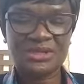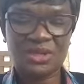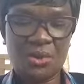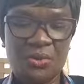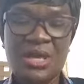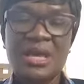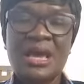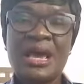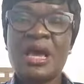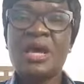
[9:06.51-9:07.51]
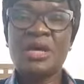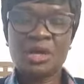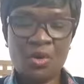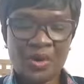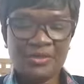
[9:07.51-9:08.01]
So,
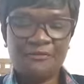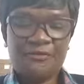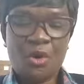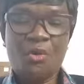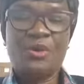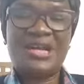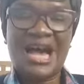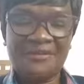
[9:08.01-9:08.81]
going forward,